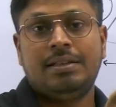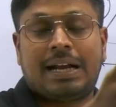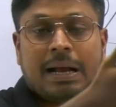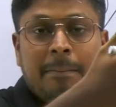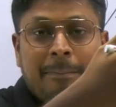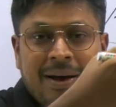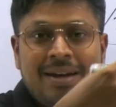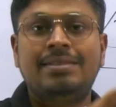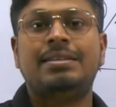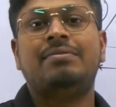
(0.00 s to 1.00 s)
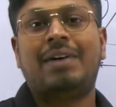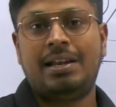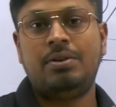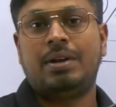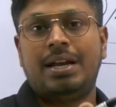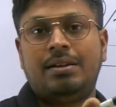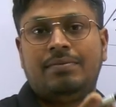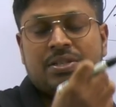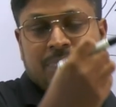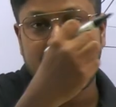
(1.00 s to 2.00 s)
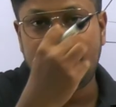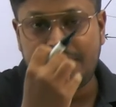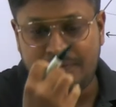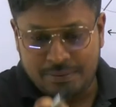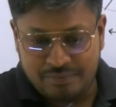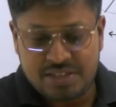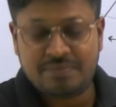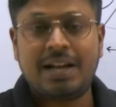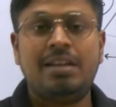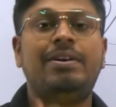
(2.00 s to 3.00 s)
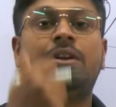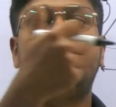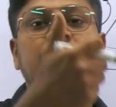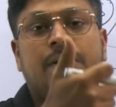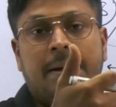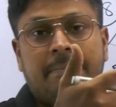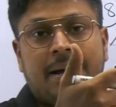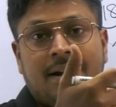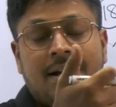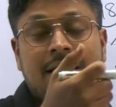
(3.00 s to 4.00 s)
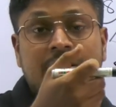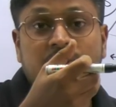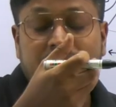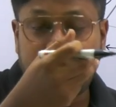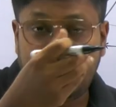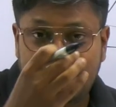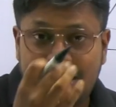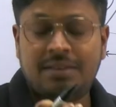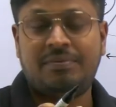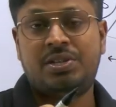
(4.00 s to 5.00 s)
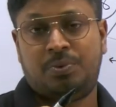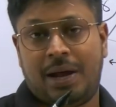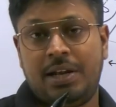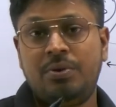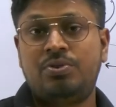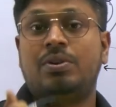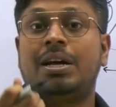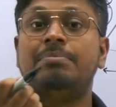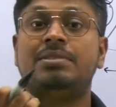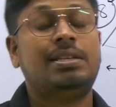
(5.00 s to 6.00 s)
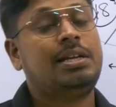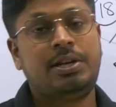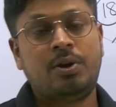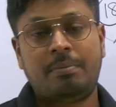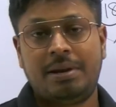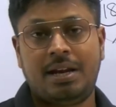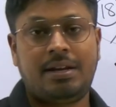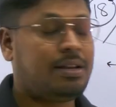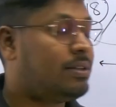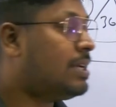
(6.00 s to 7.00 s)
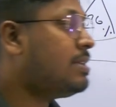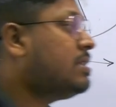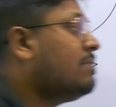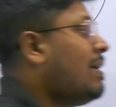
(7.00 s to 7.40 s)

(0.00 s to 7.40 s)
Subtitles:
The comparison value, right? Which value, from which value we are going to compare. So from that, which value should comes in the denominator? That is the